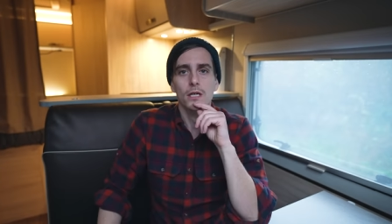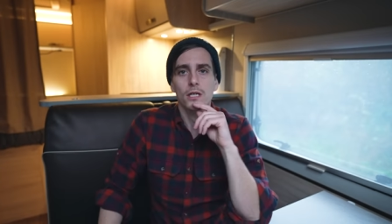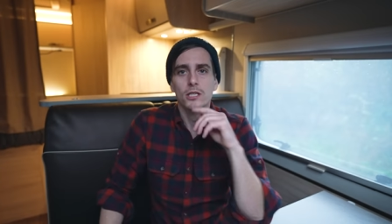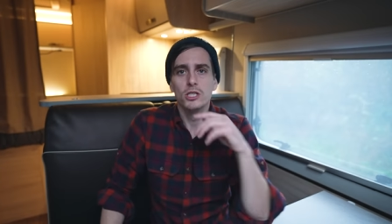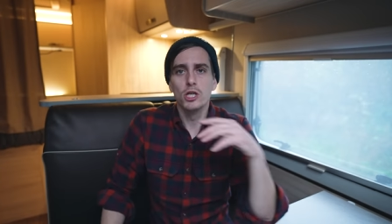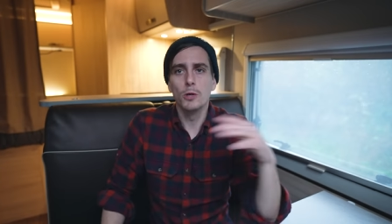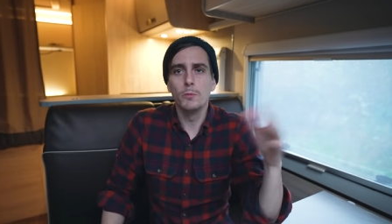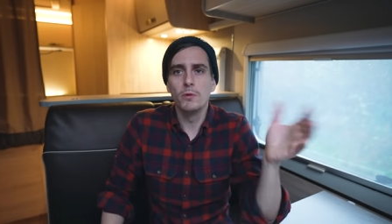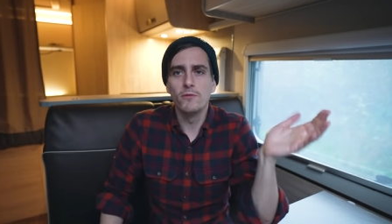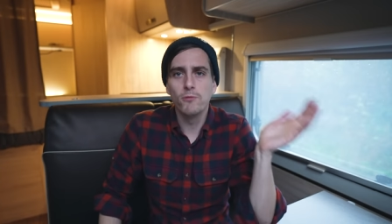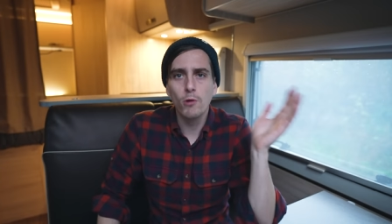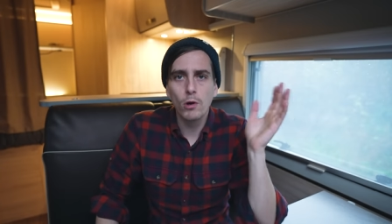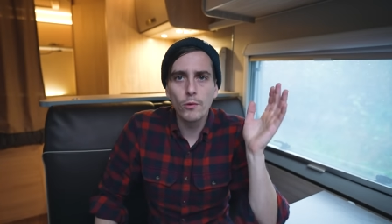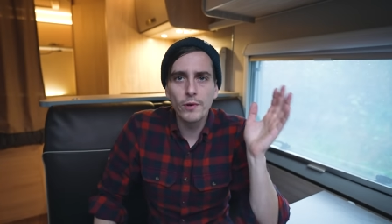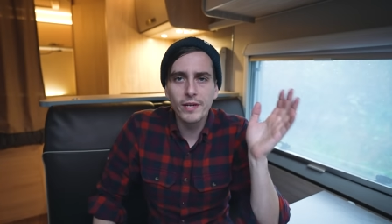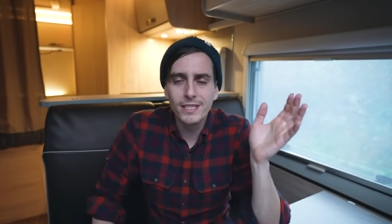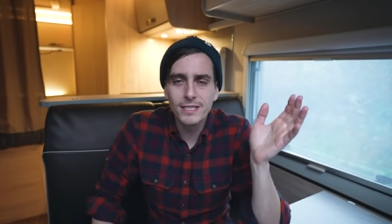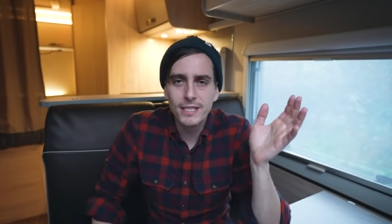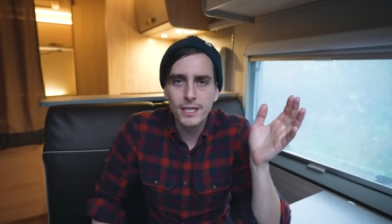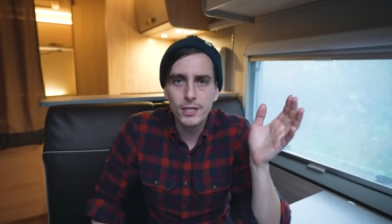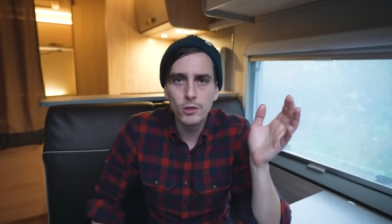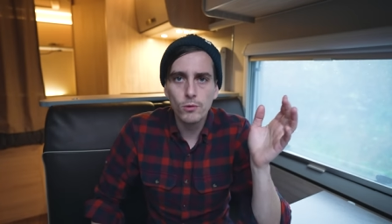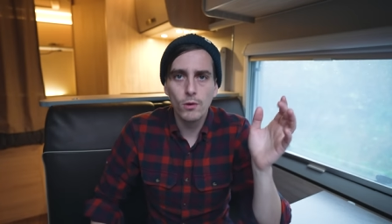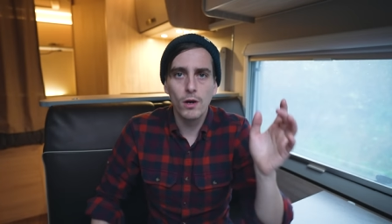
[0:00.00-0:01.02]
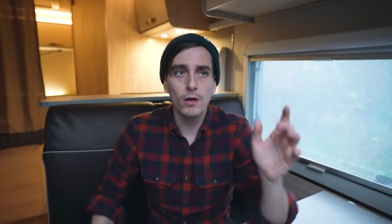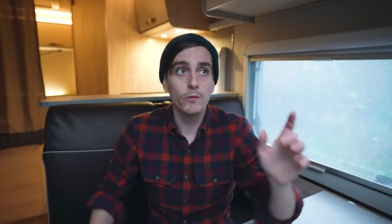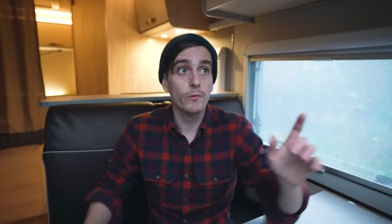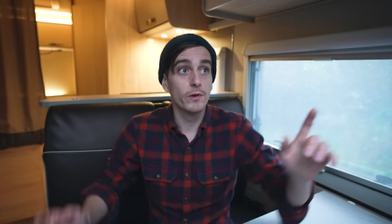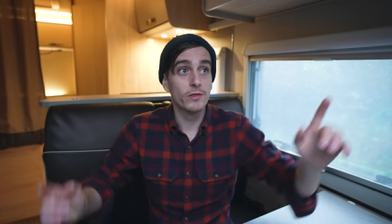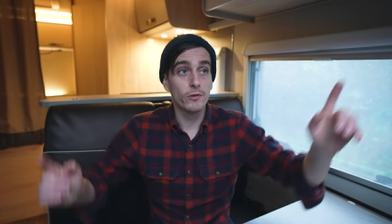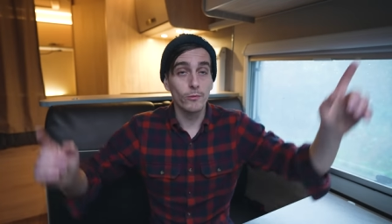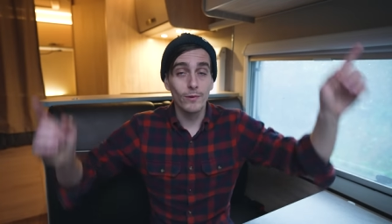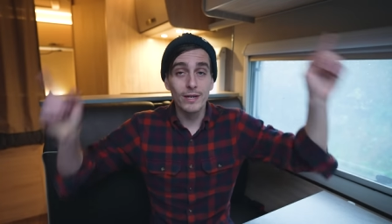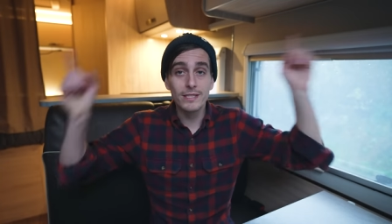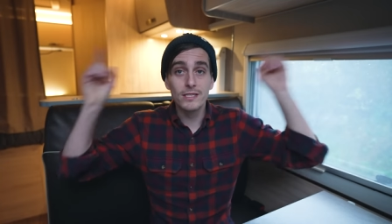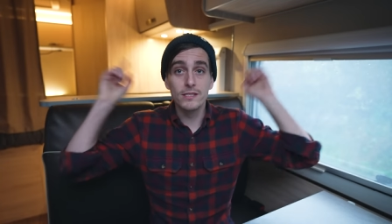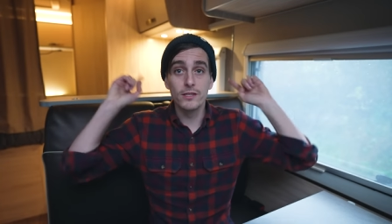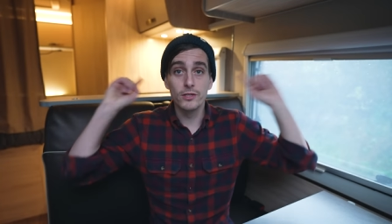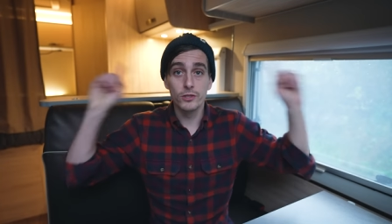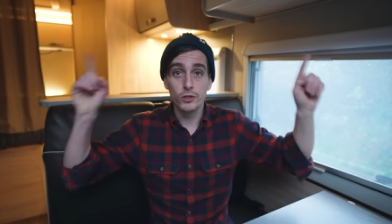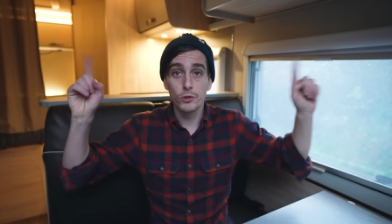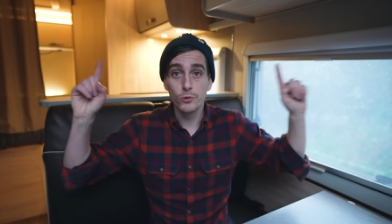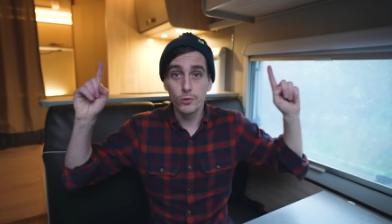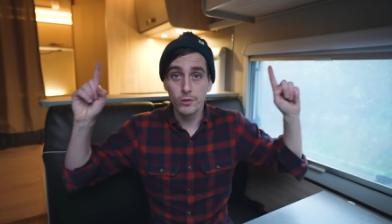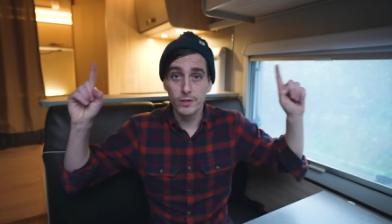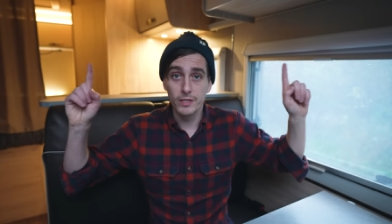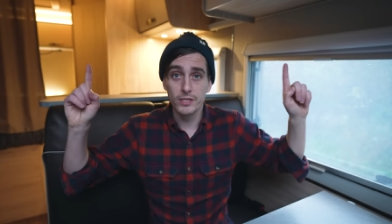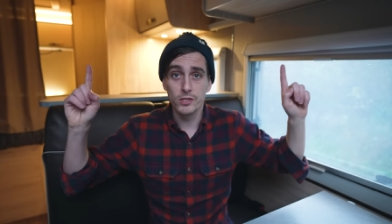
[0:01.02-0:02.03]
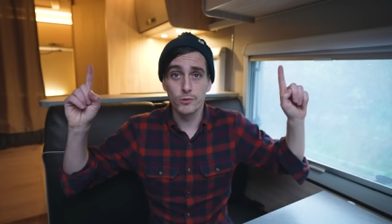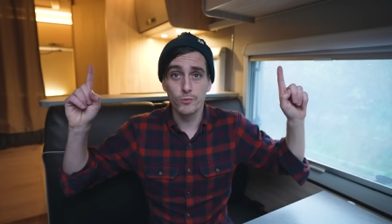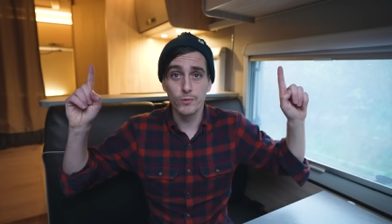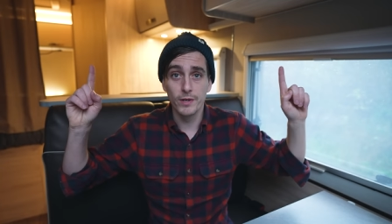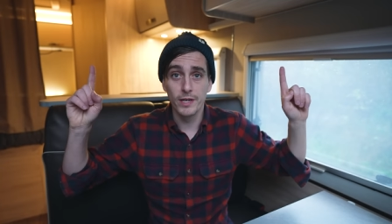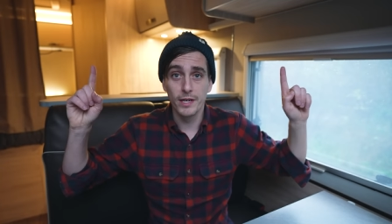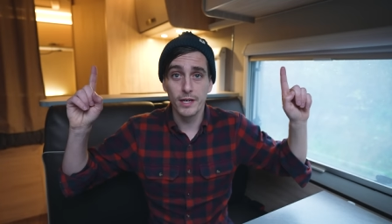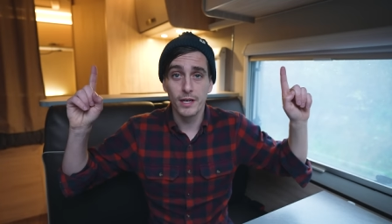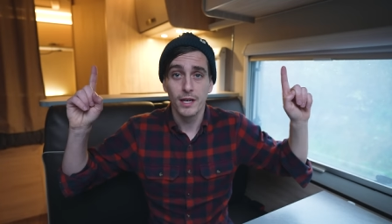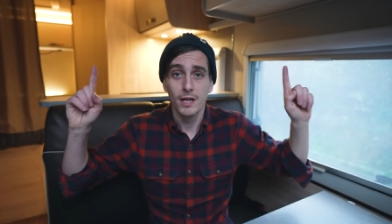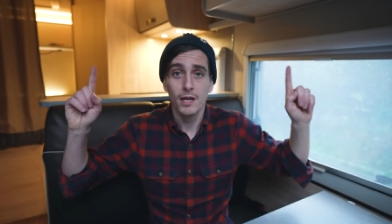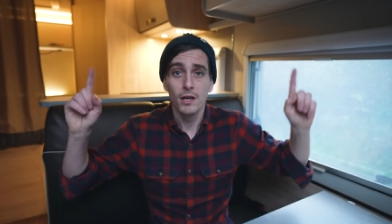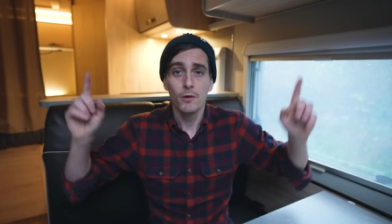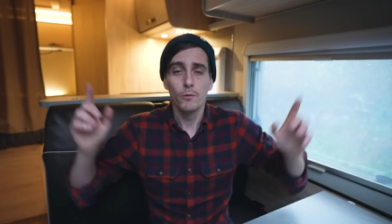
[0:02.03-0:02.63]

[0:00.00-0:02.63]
So before we continue on with the rest of the tour of this rig,